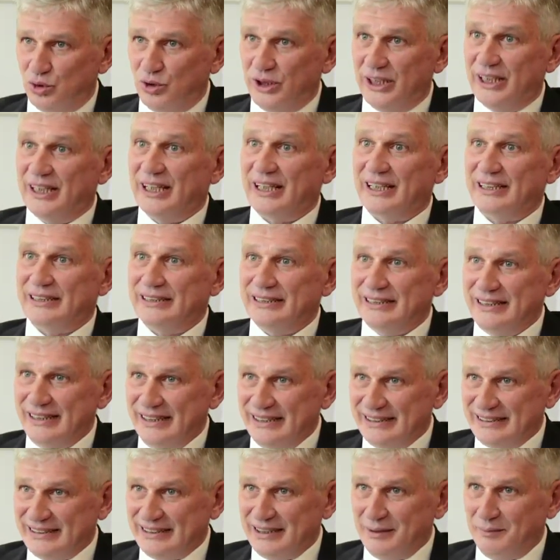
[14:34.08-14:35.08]

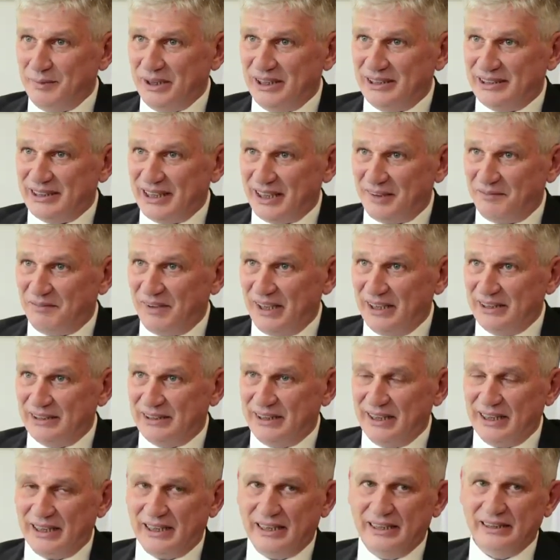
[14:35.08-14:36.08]
having very
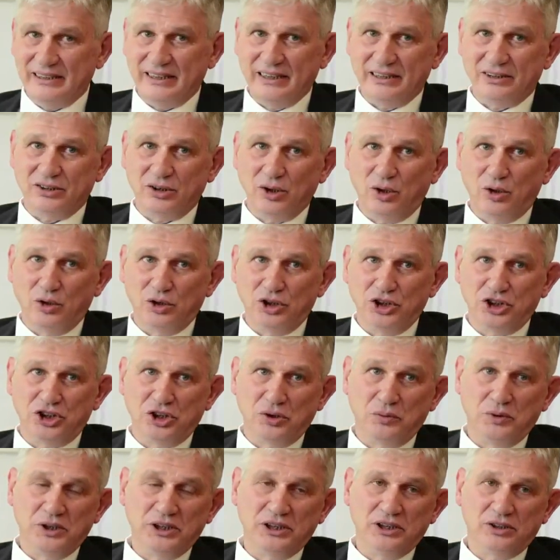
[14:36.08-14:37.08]
big
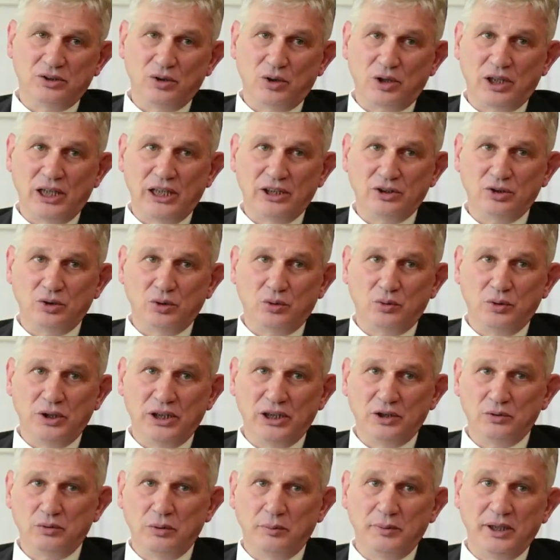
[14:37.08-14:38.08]
new developments.
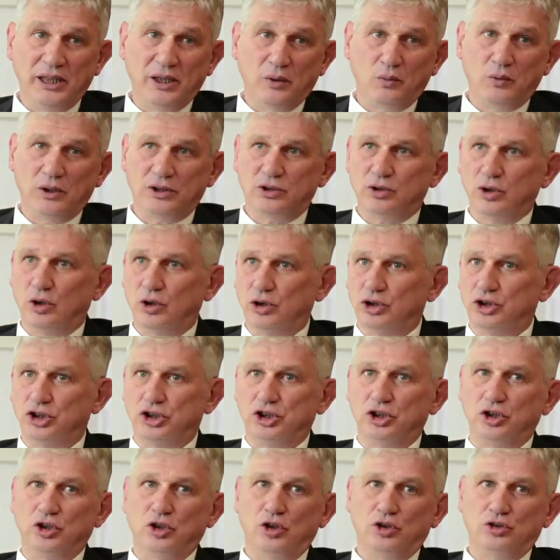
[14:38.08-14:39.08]
But
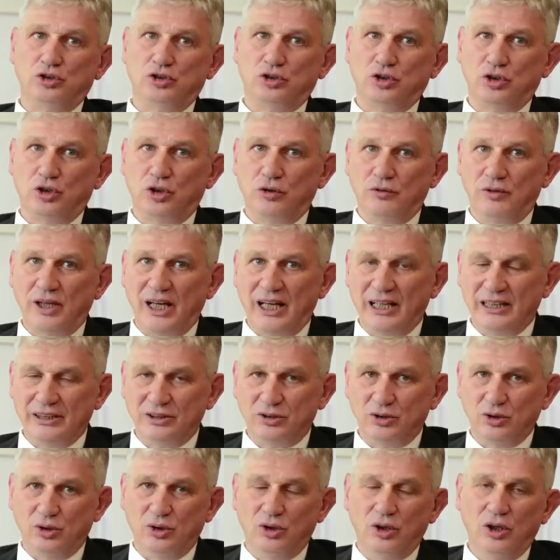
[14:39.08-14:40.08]
from
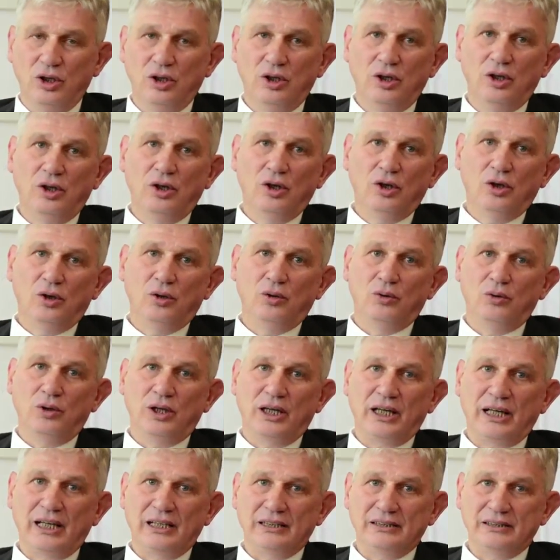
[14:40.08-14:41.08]
2002 to
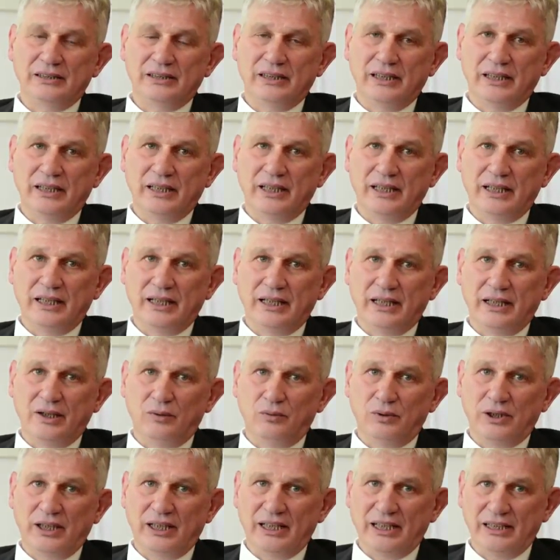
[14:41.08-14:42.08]
2005, the very
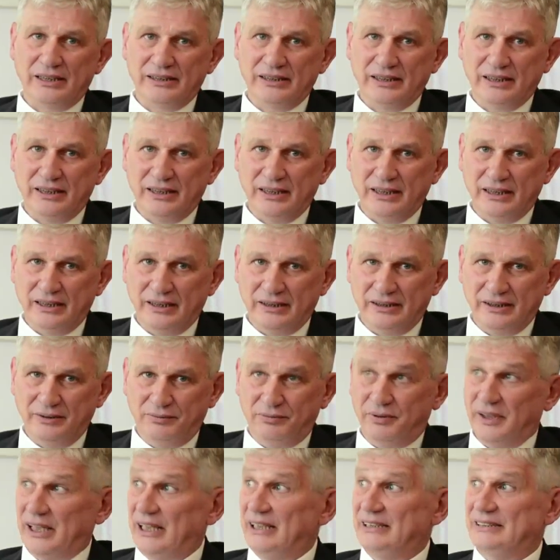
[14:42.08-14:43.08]
big developments
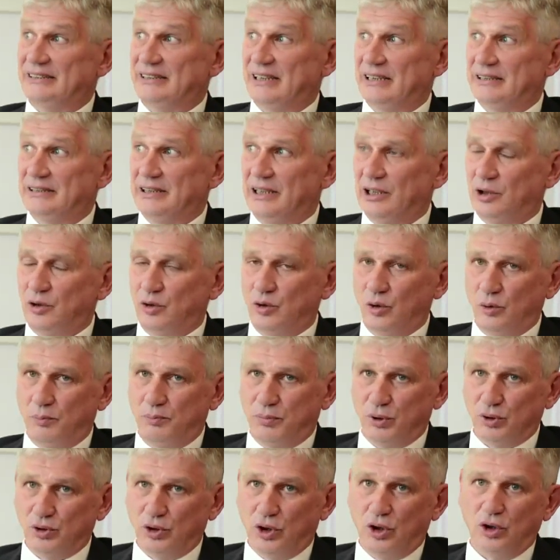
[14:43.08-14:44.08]
had been
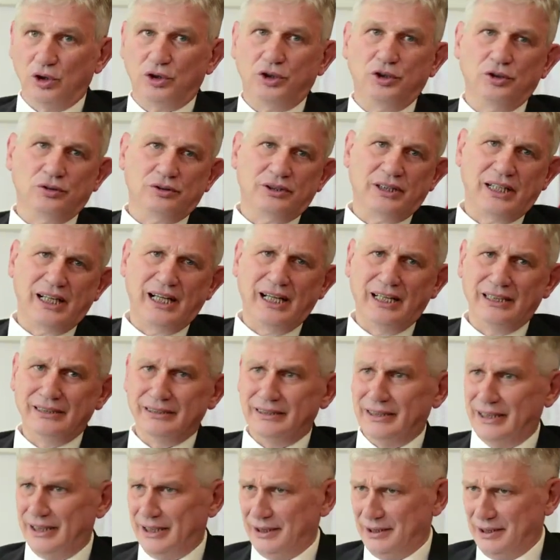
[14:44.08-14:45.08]
completed. So when I
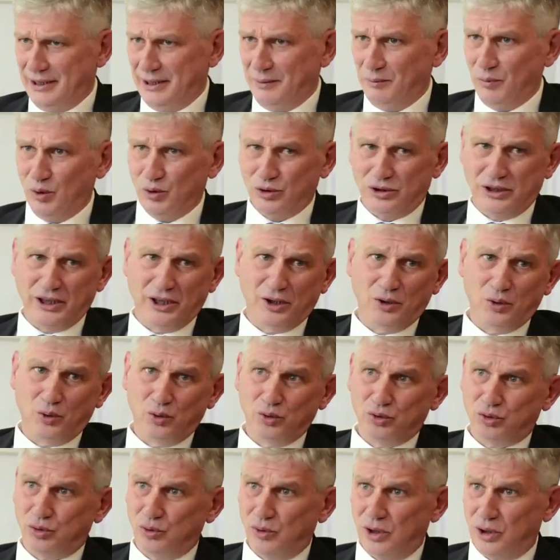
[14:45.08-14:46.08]
came back
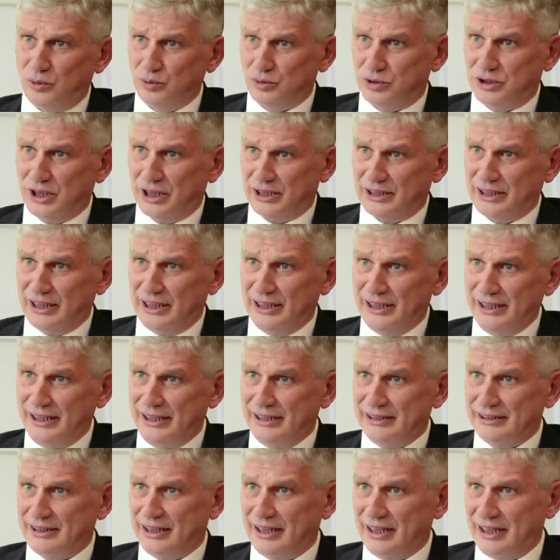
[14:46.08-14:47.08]
in
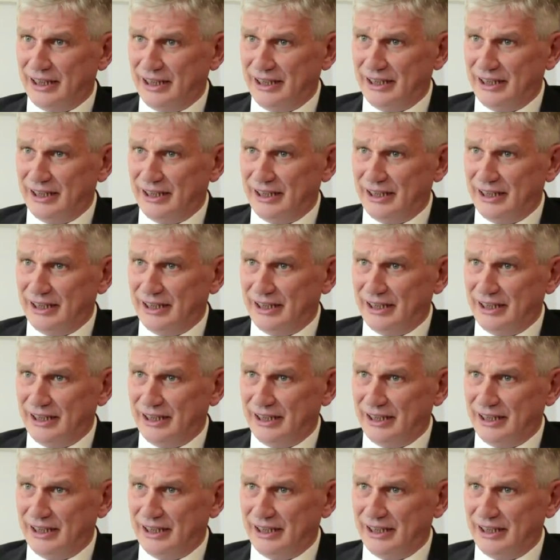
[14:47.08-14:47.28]
2014,